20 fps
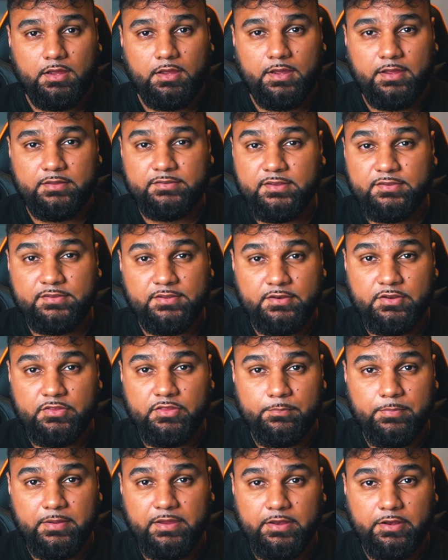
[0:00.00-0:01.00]
As I said in
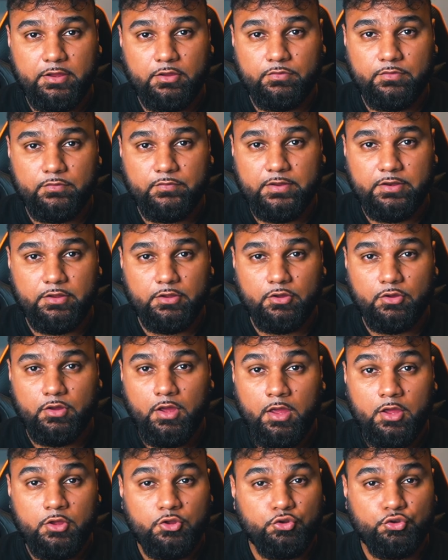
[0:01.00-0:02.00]
the beginning of the video,
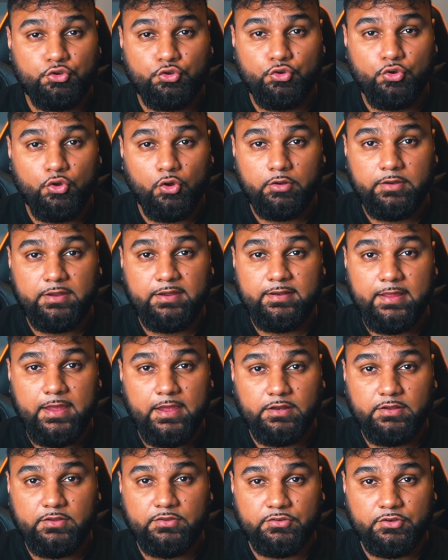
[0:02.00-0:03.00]
you do not need
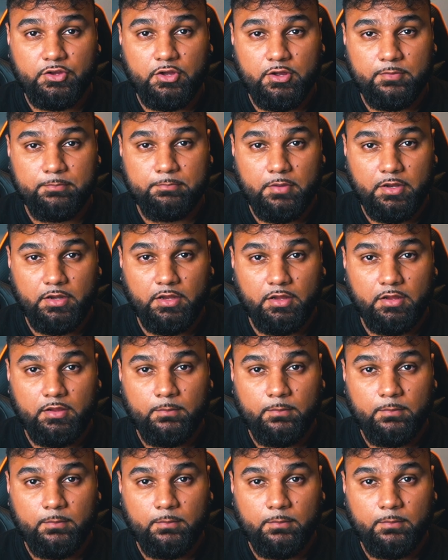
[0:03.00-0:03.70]
any startup money.